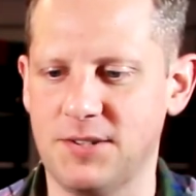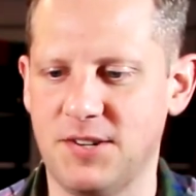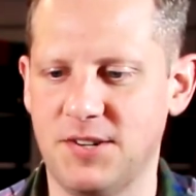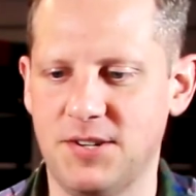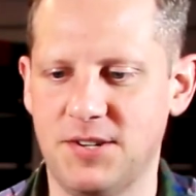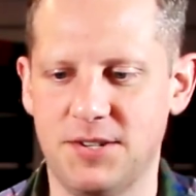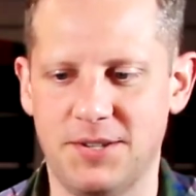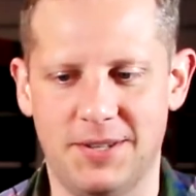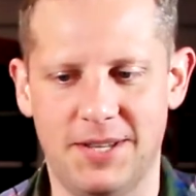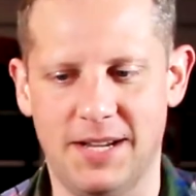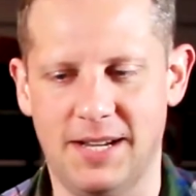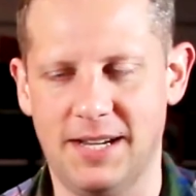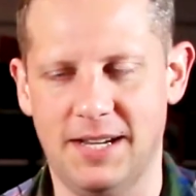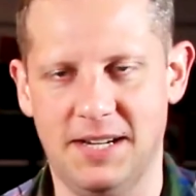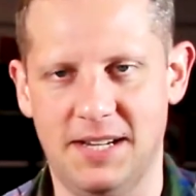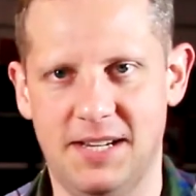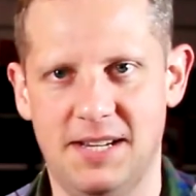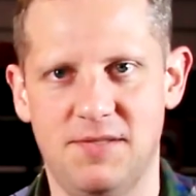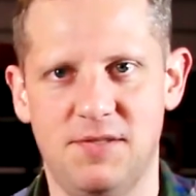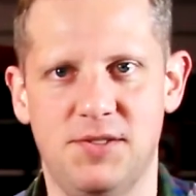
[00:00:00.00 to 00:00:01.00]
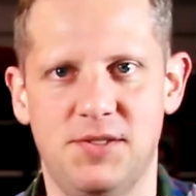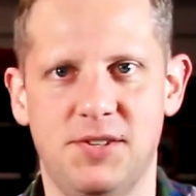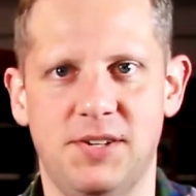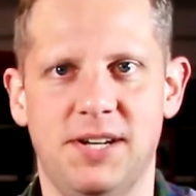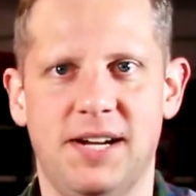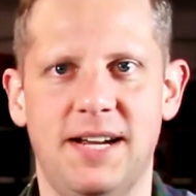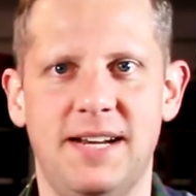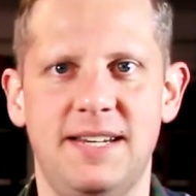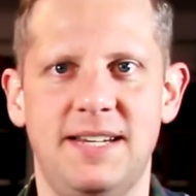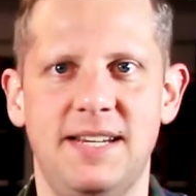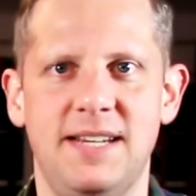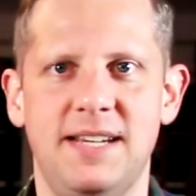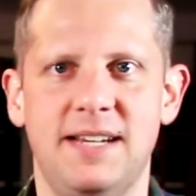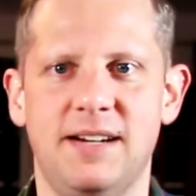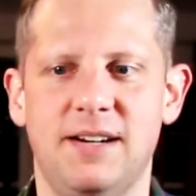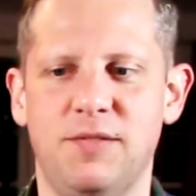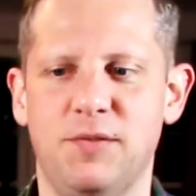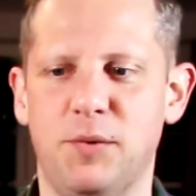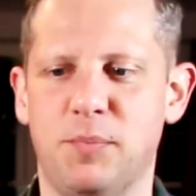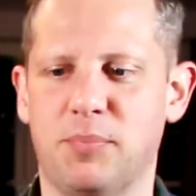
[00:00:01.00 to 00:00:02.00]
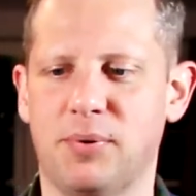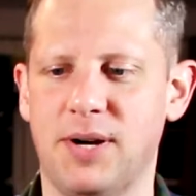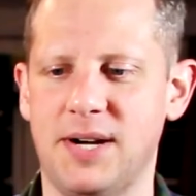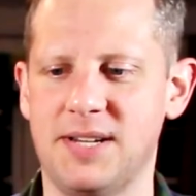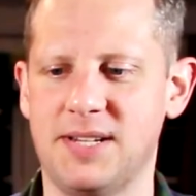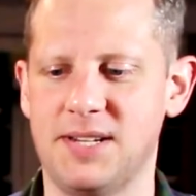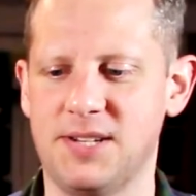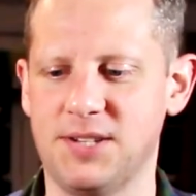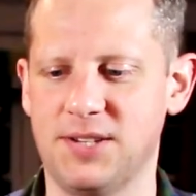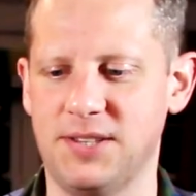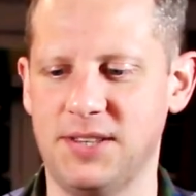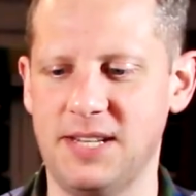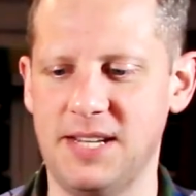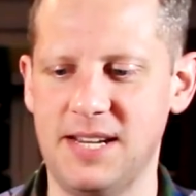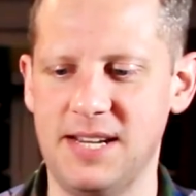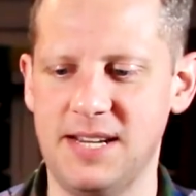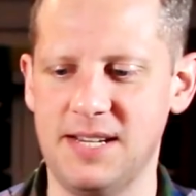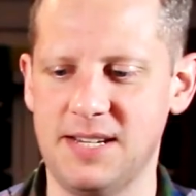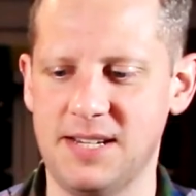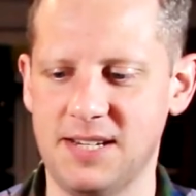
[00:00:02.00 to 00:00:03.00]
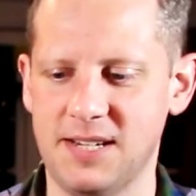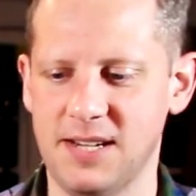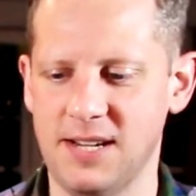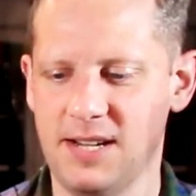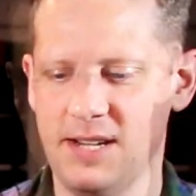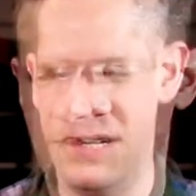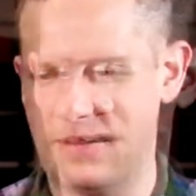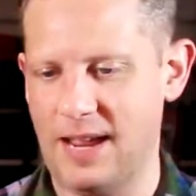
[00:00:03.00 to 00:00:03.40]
So that kind of gives you an idea of the prices on these.